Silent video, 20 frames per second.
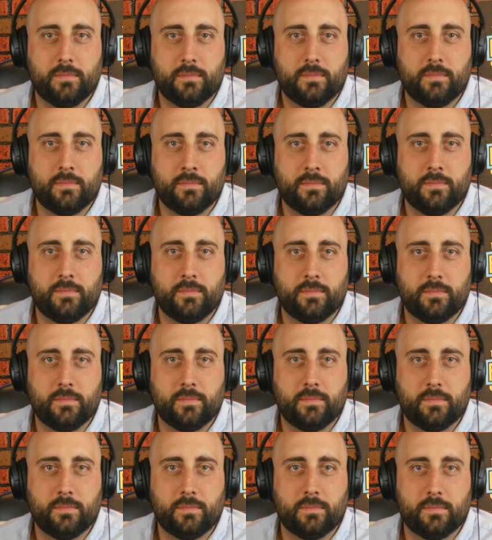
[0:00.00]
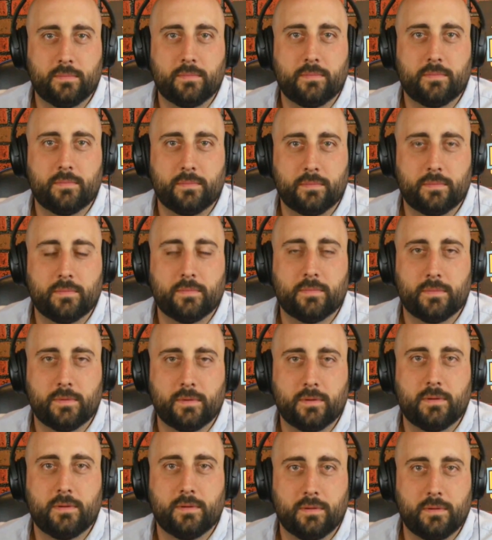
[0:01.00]

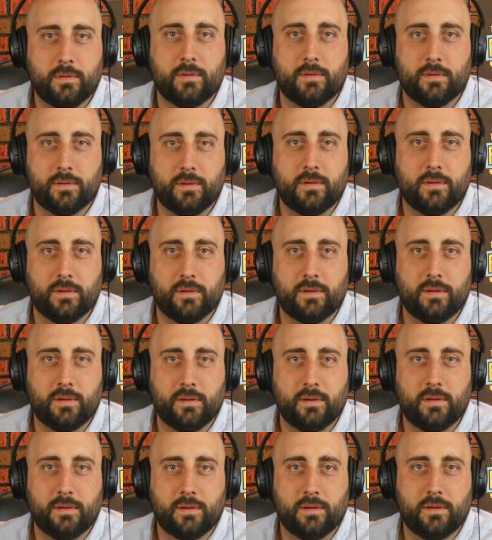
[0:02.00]
(silent)